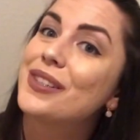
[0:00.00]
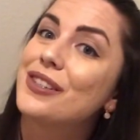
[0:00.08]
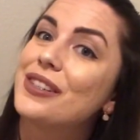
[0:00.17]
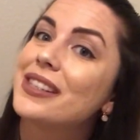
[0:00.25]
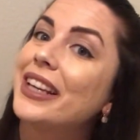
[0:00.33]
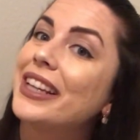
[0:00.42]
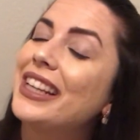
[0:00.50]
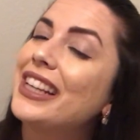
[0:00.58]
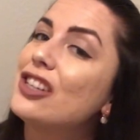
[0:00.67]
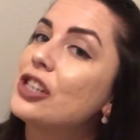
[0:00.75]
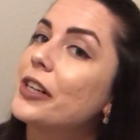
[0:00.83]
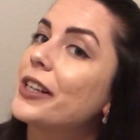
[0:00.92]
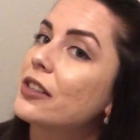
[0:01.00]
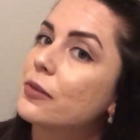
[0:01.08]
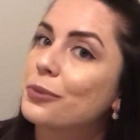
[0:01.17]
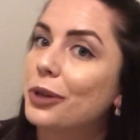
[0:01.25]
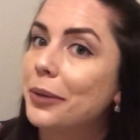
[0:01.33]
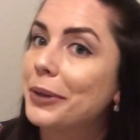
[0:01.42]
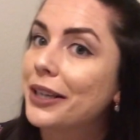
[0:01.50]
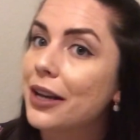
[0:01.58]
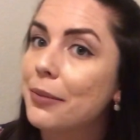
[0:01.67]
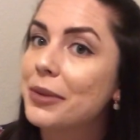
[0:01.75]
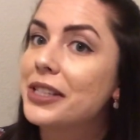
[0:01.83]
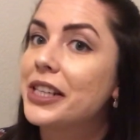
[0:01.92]
such as liking, sharing, subscribing,
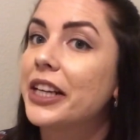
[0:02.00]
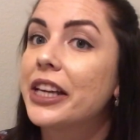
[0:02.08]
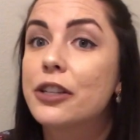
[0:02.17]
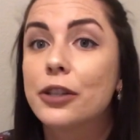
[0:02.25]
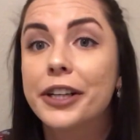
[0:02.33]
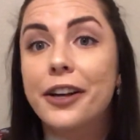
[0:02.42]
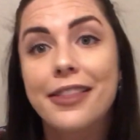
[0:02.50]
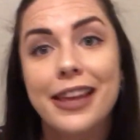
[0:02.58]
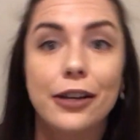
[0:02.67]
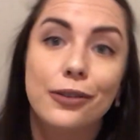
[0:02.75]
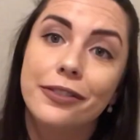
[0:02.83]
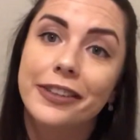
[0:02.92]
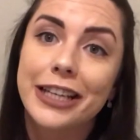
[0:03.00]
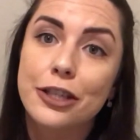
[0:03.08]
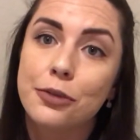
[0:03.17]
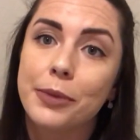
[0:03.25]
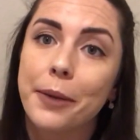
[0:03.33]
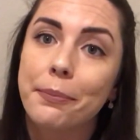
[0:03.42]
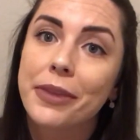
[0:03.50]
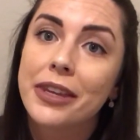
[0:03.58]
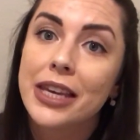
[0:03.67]
commenting, and turning on that notification bell.